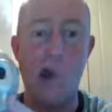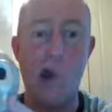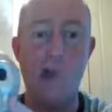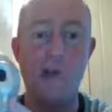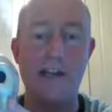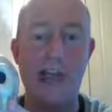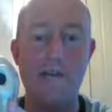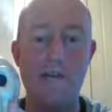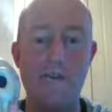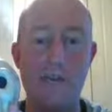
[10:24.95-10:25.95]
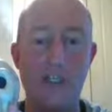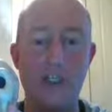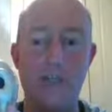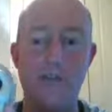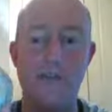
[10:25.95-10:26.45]
Order now.
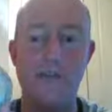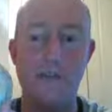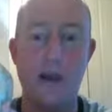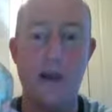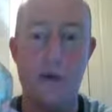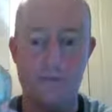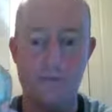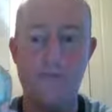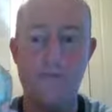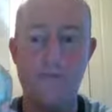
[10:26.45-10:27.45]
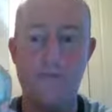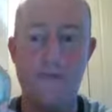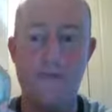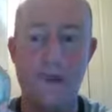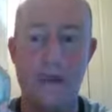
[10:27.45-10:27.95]
Information's above and below. Bye
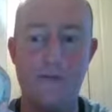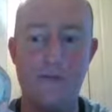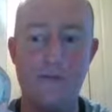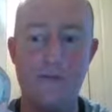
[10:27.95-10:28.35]
for now.